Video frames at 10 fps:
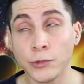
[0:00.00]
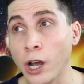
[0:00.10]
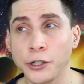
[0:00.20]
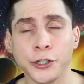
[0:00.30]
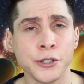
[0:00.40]

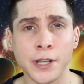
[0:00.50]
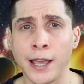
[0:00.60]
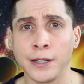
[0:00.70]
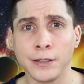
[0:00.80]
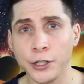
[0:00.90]
doctors
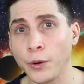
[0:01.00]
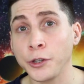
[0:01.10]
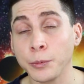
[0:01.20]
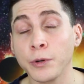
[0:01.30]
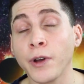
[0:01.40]
and
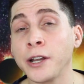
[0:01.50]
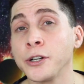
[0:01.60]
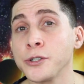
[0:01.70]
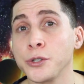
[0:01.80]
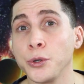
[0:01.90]
other
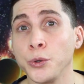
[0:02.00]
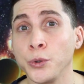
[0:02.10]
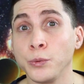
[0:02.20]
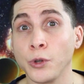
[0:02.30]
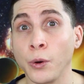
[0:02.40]
providers
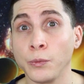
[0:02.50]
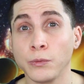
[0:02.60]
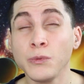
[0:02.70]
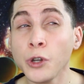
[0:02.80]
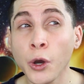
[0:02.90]
who don't
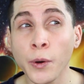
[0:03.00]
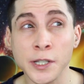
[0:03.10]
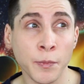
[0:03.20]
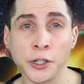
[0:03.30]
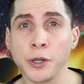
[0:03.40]
know
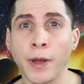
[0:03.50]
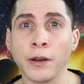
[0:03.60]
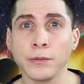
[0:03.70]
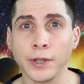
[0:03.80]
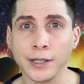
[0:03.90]
as much
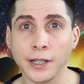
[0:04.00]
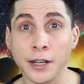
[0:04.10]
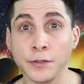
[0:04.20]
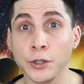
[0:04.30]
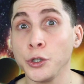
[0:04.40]
about the
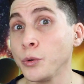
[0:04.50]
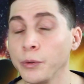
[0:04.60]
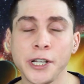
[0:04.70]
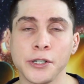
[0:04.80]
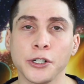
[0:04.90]

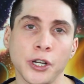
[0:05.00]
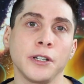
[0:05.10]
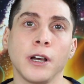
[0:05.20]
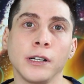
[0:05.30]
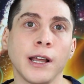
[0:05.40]
newer research
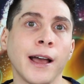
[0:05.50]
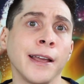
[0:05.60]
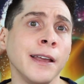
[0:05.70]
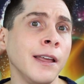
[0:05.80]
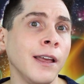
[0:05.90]
on tongue
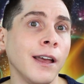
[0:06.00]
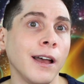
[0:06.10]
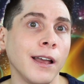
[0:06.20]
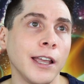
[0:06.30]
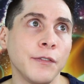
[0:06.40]
tie.
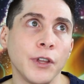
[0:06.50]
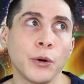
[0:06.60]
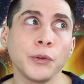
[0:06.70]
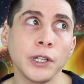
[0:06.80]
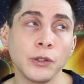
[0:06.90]
If
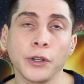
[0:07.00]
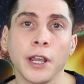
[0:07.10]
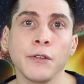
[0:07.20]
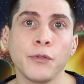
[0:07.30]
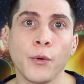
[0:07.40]
they're only
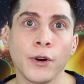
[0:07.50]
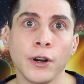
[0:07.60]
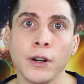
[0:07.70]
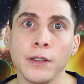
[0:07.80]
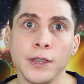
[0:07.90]
looking
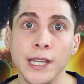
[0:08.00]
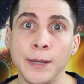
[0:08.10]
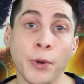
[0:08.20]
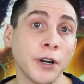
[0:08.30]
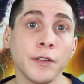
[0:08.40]
for
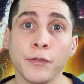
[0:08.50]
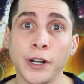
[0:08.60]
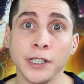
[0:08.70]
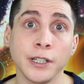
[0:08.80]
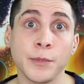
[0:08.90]
the part of the
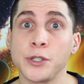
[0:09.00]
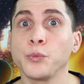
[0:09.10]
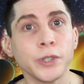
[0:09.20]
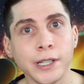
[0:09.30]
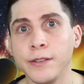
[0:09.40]
frenulum that's
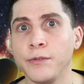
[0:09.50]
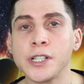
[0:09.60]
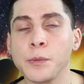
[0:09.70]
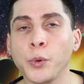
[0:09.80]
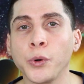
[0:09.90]
really
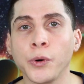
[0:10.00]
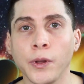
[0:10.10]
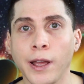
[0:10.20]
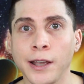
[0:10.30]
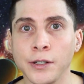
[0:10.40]

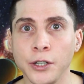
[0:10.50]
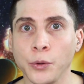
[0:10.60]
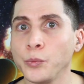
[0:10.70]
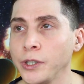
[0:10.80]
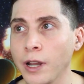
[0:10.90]
visible and
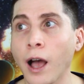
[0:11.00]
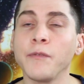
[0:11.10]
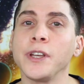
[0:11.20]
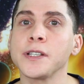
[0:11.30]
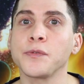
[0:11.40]
really
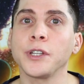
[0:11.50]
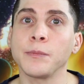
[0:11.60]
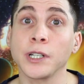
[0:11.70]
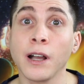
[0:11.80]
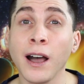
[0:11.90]
obvious for
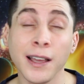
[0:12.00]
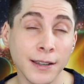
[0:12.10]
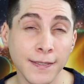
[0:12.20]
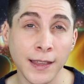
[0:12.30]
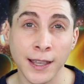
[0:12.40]
them to
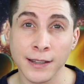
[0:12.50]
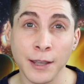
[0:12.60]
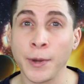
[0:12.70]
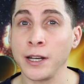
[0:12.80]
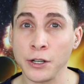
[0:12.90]
cut, then
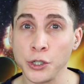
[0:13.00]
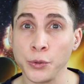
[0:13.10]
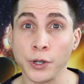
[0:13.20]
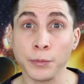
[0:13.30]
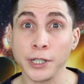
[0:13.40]
they might not
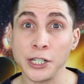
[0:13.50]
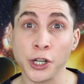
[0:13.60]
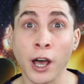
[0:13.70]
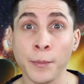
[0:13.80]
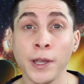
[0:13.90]
do a complete
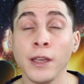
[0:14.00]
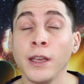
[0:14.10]
job.